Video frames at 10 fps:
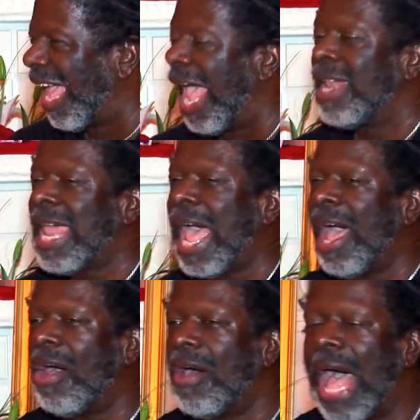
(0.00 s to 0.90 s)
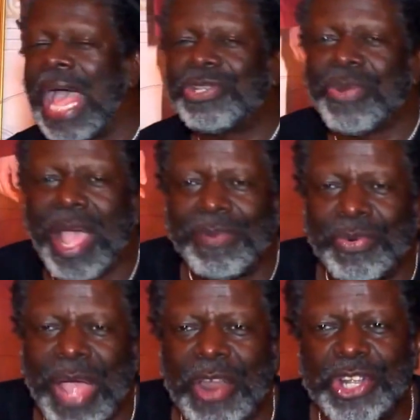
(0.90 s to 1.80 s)
And now I travel
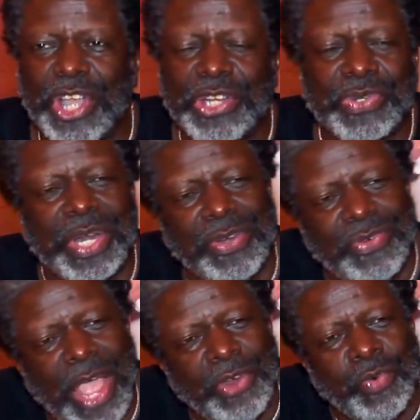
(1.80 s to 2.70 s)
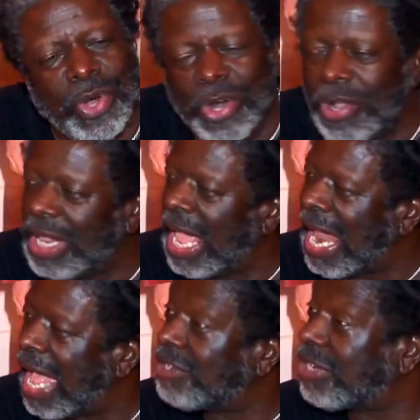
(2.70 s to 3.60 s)
around the country and around the world, and
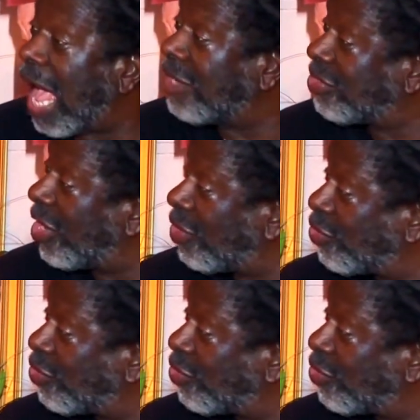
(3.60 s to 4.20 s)
I share